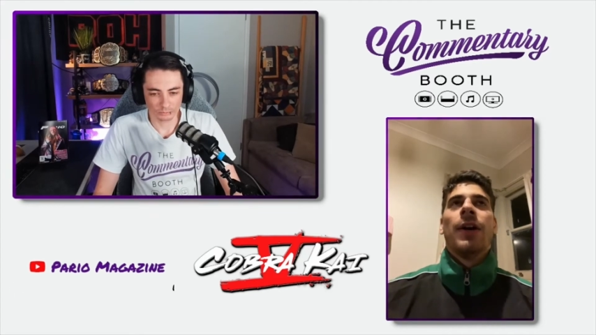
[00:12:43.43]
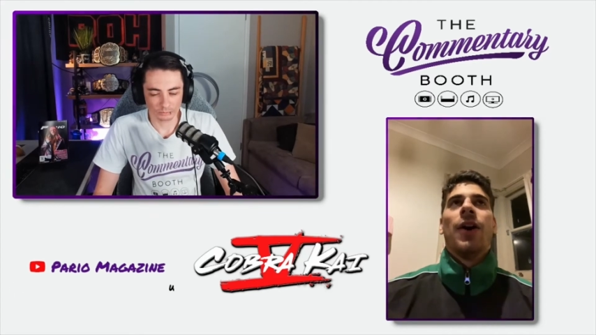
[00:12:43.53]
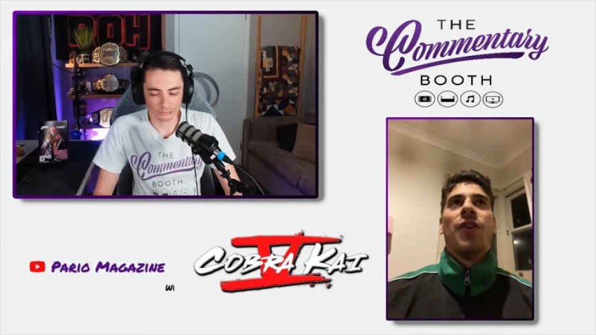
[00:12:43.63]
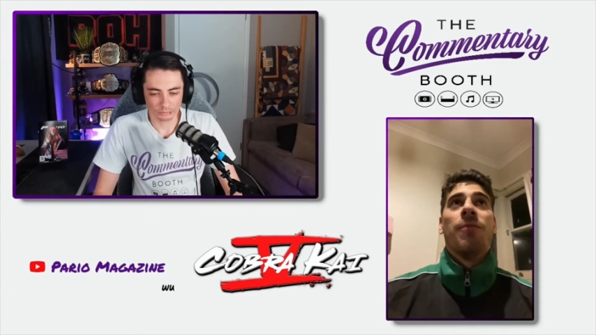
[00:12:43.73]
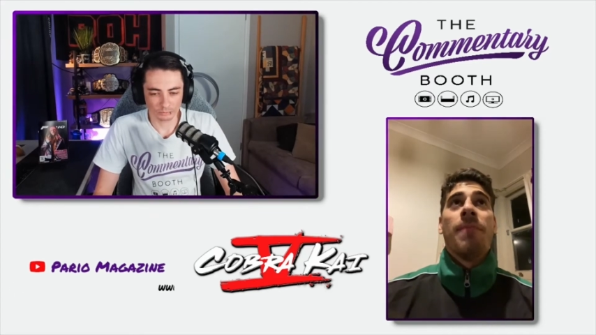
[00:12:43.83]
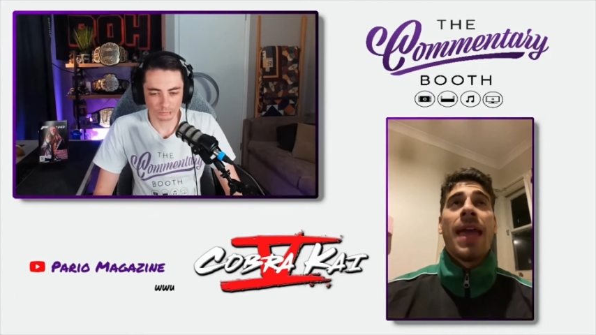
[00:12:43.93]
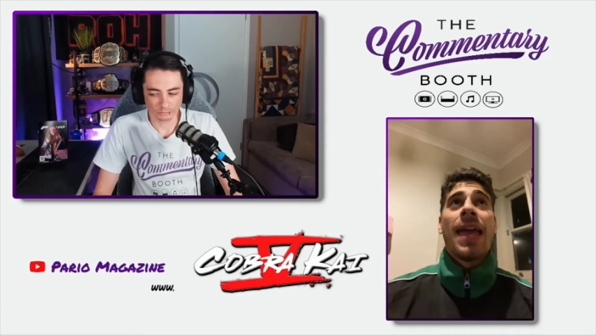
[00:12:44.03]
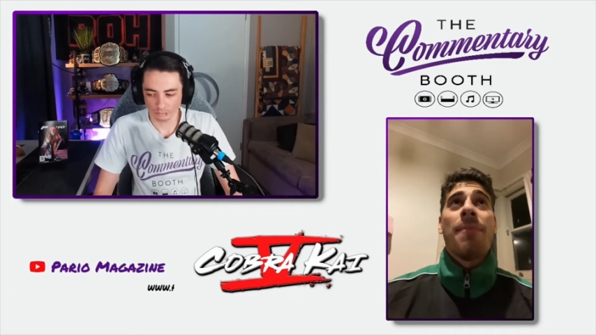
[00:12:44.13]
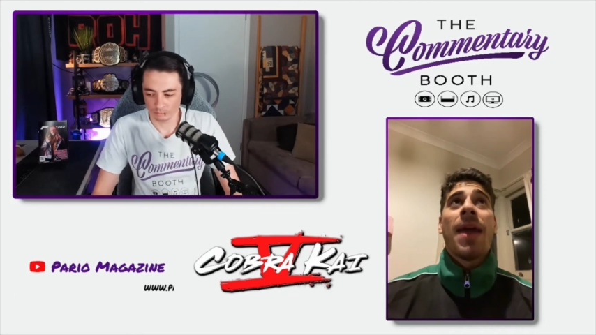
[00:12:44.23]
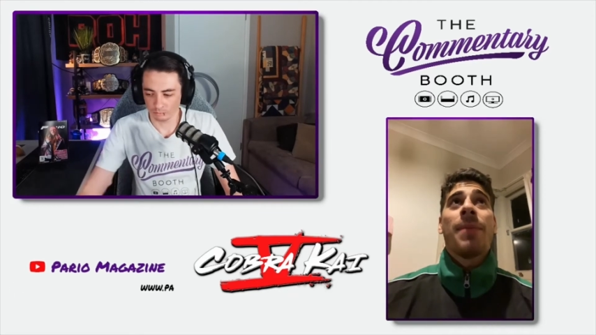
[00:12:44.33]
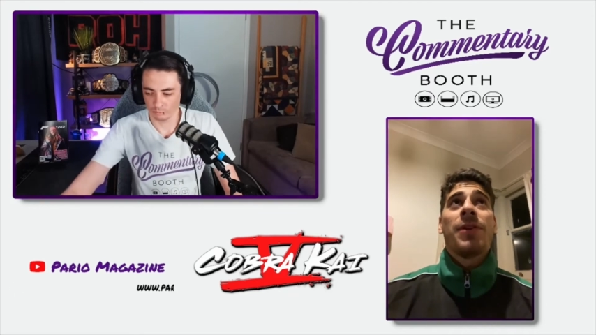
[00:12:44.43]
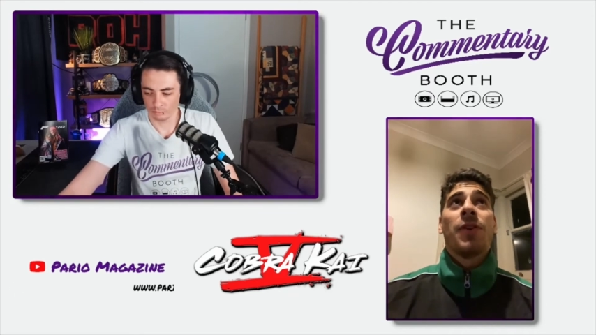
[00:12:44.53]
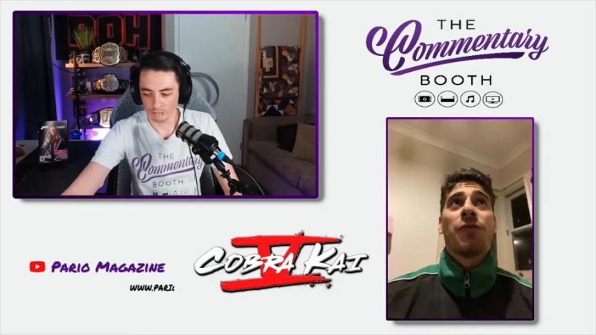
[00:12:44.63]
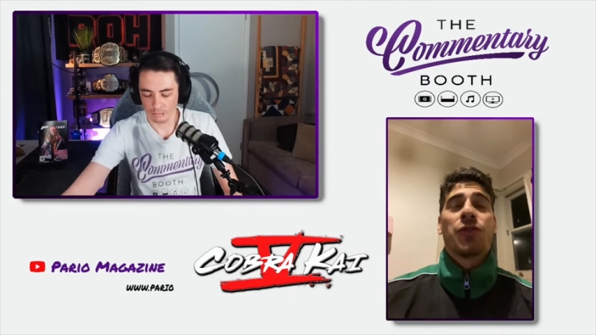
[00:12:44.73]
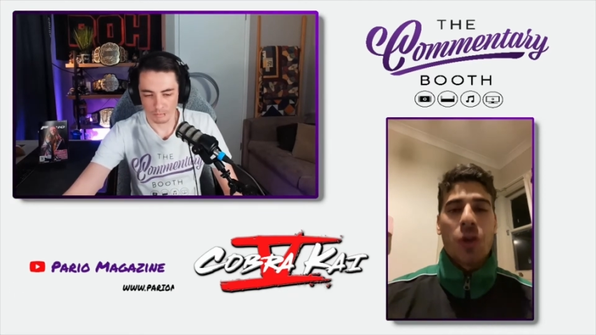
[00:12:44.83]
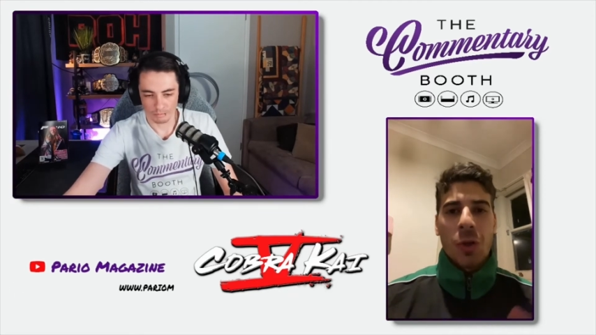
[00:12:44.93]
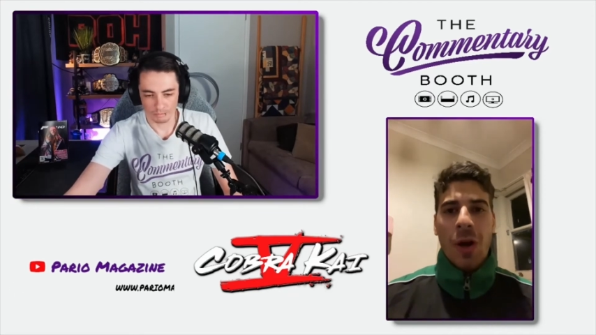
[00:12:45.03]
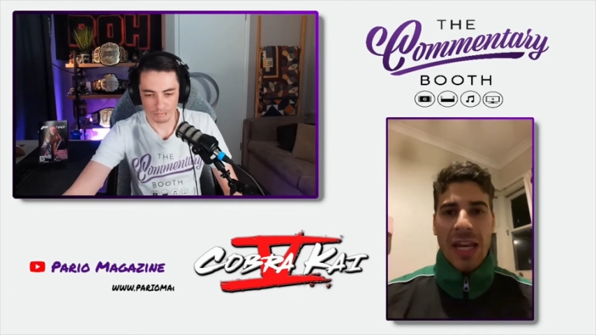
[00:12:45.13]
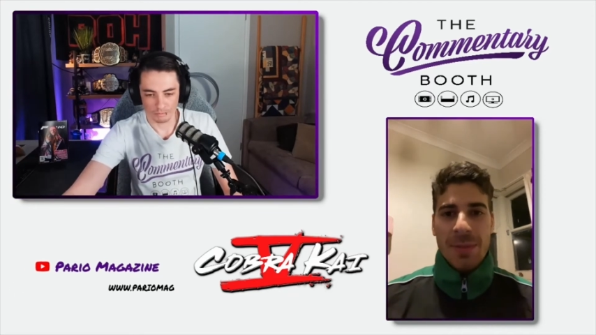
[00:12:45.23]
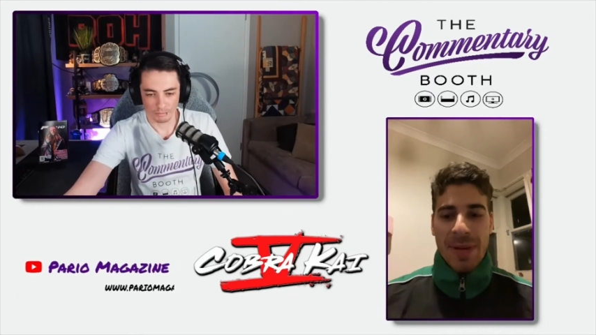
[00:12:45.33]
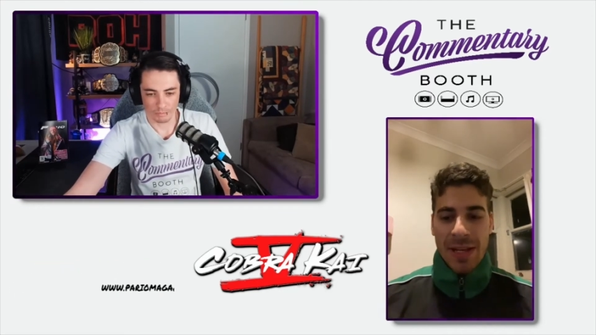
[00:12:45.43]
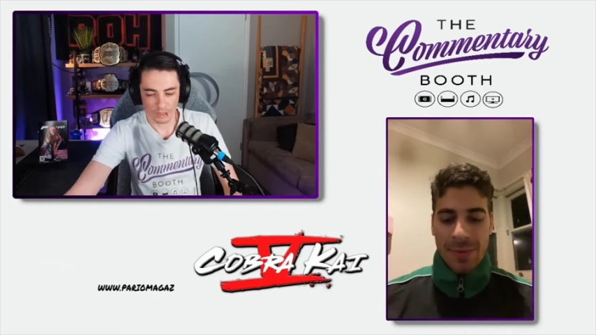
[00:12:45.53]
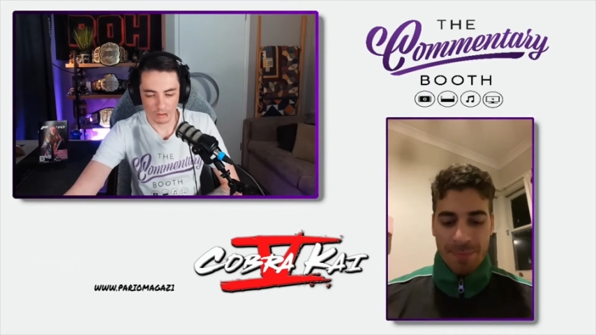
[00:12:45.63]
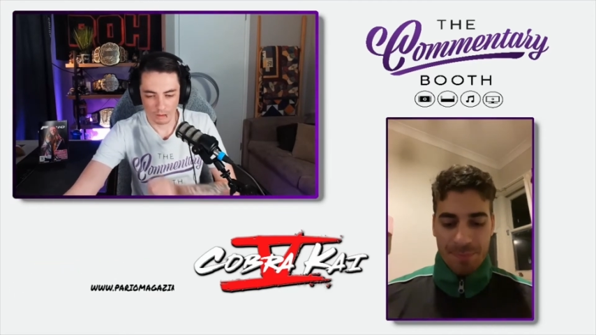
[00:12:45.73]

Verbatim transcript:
Speaker 1: of maybe you know for so long he's been